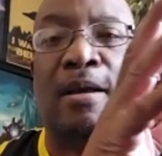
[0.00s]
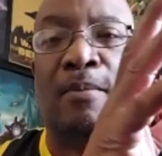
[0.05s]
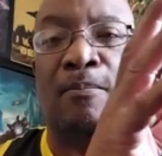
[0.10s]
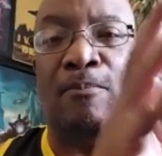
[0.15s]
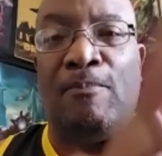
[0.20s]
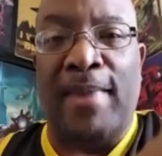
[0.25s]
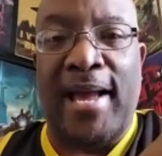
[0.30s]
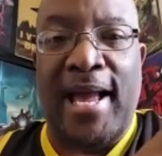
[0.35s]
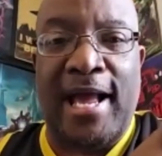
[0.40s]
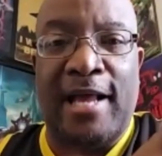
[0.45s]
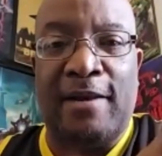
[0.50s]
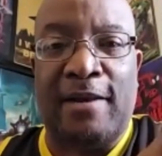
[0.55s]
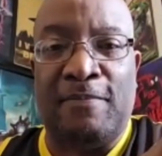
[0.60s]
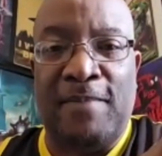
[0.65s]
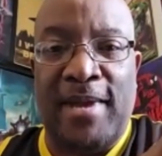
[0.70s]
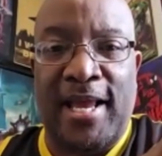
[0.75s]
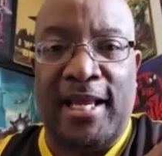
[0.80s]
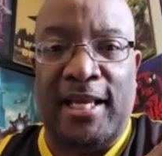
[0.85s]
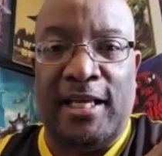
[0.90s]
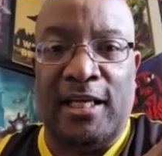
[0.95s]

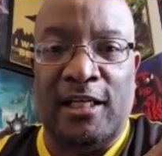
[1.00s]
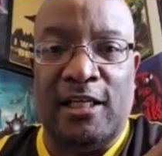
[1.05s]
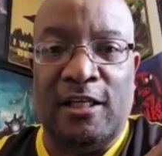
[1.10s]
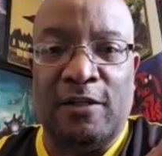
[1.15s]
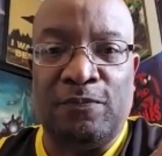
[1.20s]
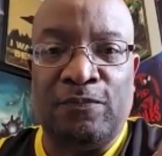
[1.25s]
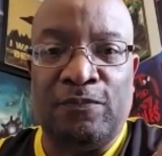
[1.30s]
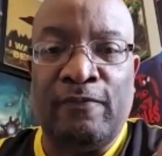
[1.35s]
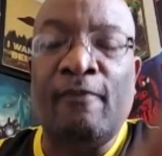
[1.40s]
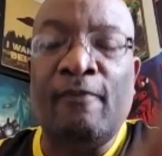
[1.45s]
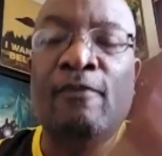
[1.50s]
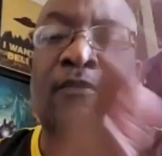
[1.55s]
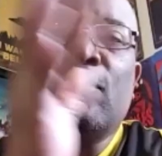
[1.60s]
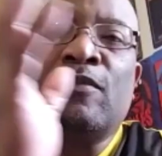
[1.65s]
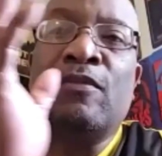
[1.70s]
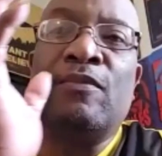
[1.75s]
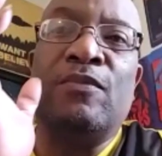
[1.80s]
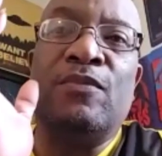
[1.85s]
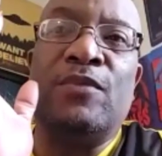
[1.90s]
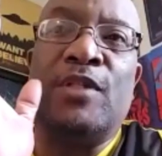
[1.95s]
man-made,
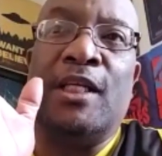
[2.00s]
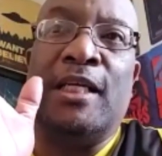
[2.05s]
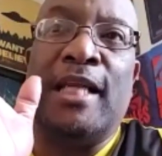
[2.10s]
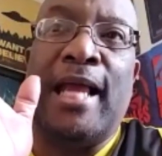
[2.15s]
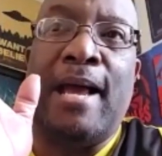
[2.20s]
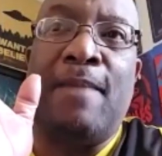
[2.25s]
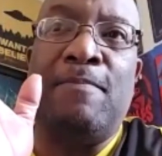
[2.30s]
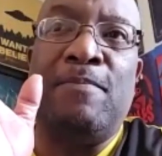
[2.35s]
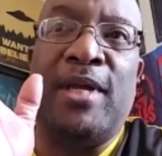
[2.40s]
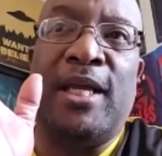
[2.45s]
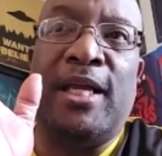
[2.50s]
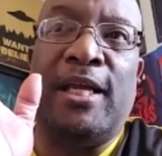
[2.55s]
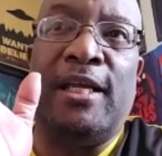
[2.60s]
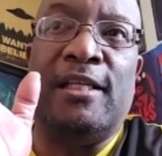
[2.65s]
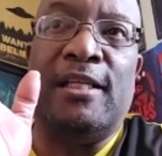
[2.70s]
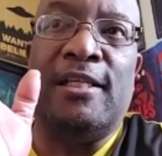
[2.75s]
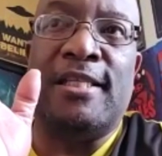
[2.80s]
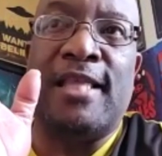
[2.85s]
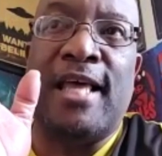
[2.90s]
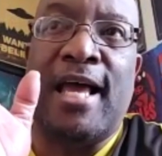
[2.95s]
then that
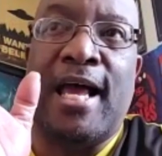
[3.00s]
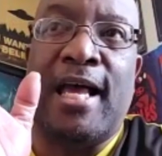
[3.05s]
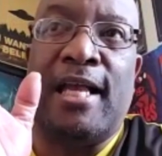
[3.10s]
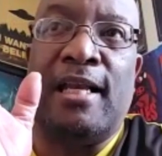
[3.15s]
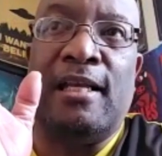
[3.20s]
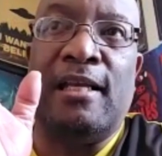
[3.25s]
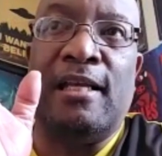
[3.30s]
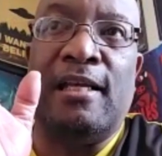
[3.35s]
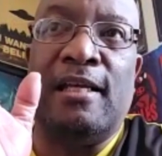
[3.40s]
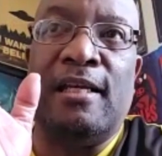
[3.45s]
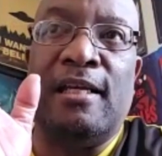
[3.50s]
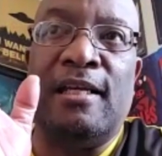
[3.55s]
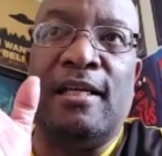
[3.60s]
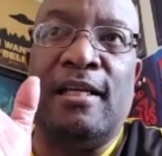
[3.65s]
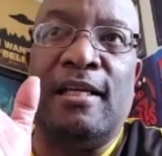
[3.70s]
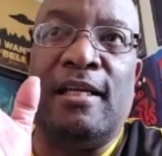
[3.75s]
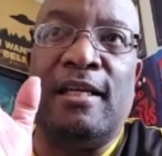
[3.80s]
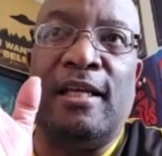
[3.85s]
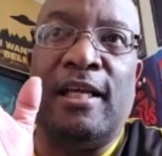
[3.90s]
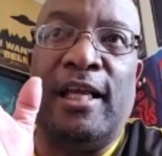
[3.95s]
means that
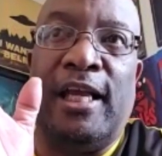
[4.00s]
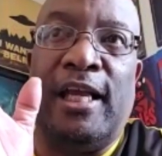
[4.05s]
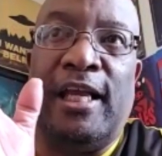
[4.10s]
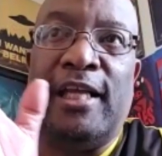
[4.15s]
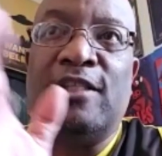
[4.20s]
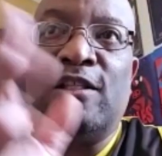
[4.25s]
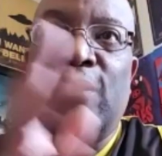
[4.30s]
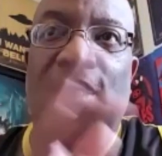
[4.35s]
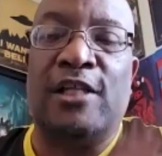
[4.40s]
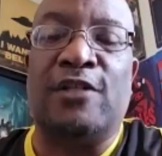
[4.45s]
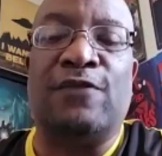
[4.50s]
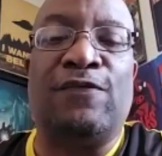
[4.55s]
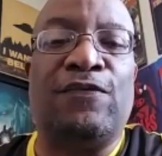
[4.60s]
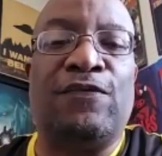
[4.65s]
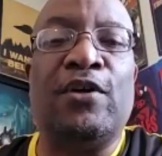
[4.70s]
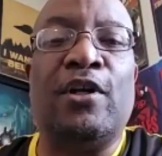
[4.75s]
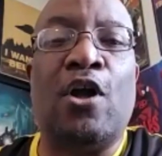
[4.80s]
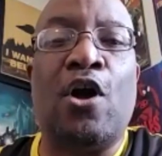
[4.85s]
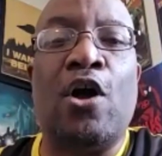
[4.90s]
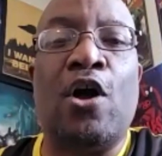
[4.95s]
it's
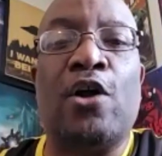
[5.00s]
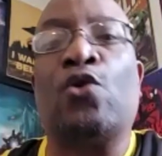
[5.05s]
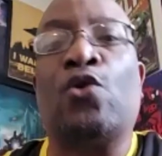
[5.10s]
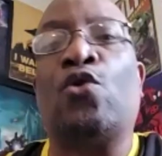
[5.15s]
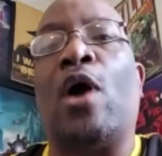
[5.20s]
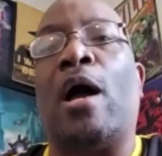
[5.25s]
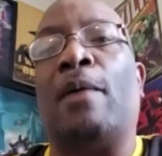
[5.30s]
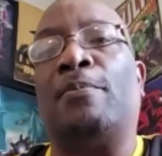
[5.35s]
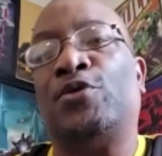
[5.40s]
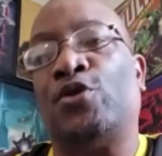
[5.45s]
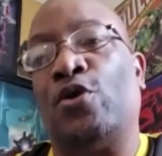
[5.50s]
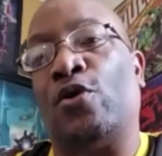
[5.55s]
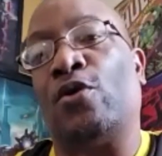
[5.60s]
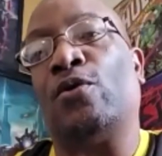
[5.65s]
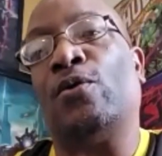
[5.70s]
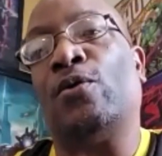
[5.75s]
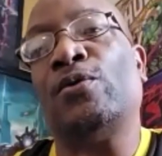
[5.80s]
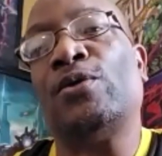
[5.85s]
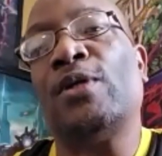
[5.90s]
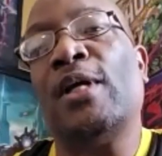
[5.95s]
full-on crop
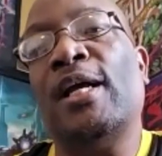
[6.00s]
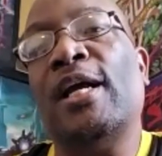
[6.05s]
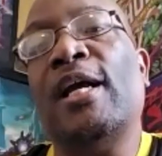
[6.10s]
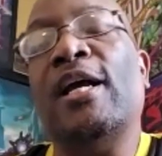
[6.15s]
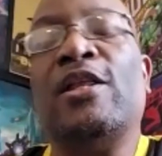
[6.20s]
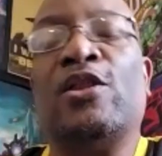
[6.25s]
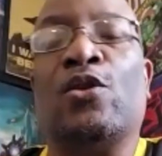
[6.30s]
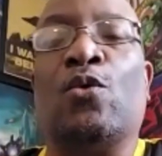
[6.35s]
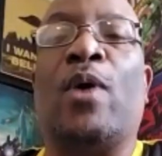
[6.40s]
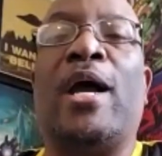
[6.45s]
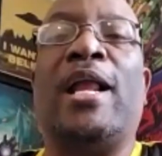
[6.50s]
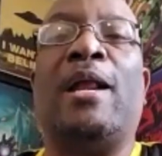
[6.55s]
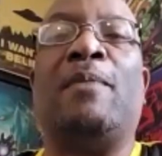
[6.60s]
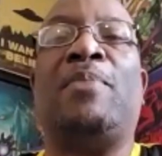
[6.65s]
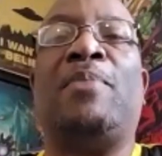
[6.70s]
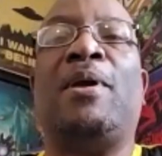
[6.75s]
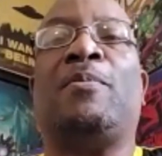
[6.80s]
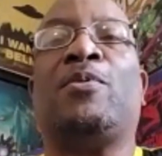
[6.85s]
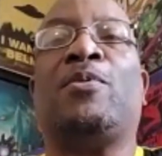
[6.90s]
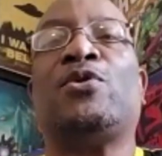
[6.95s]
circles. The way that
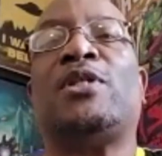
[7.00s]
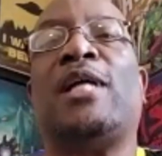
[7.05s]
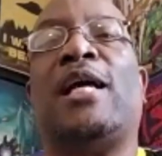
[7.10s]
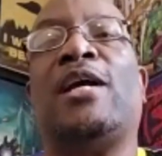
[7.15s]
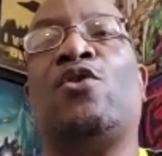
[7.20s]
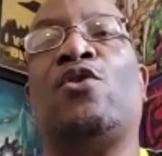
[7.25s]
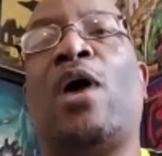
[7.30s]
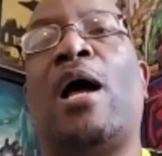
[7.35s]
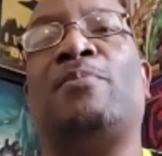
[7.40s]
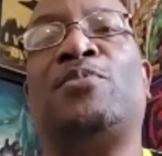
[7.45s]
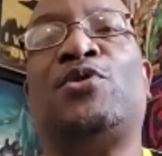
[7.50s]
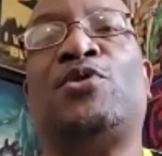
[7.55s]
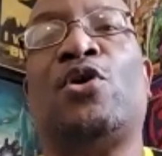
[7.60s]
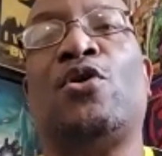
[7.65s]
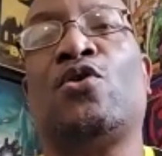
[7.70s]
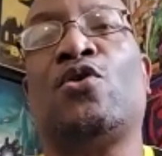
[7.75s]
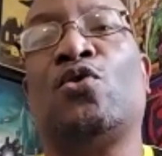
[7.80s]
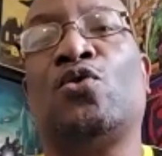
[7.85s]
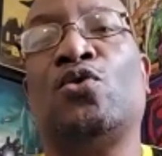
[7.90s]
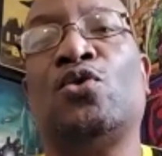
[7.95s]
people say crop
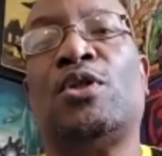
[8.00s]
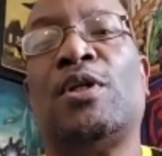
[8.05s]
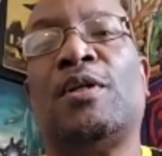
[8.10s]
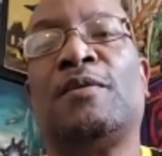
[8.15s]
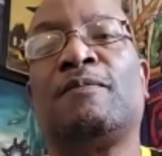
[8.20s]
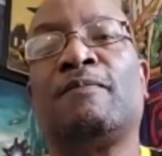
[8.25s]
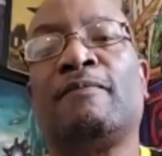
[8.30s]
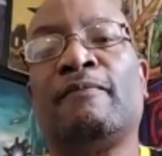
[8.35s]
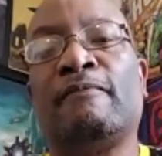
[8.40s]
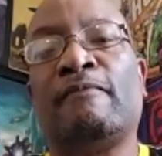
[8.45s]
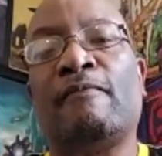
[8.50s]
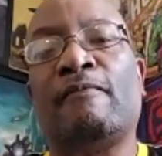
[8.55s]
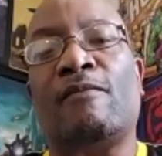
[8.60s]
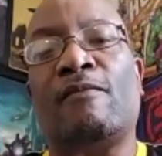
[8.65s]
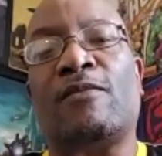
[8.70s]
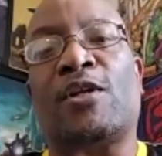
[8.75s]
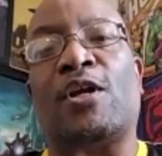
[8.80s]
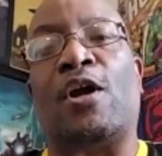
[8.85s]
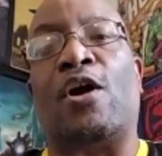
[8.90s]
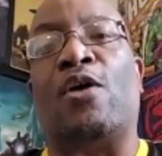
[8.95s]
circles
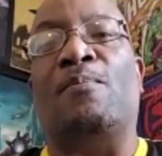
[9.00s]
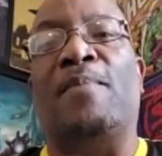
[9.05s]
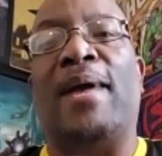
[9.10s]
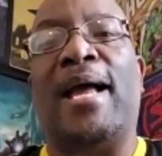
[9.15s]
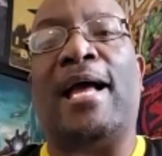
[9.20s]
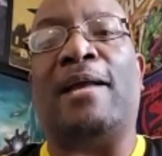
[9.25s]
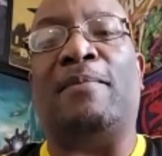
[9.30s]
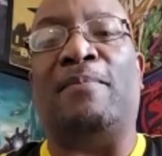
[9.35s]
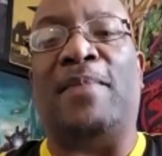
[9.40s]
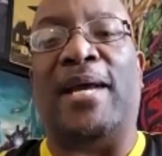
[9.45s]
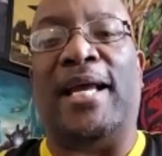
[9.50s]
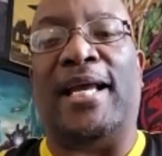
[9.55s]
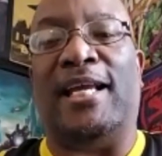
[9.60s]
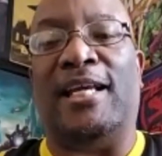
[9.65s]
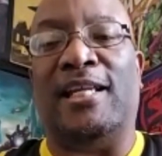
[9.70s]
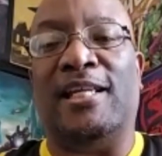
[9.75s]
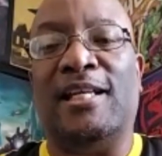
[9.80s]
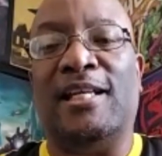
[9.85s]
are man-made,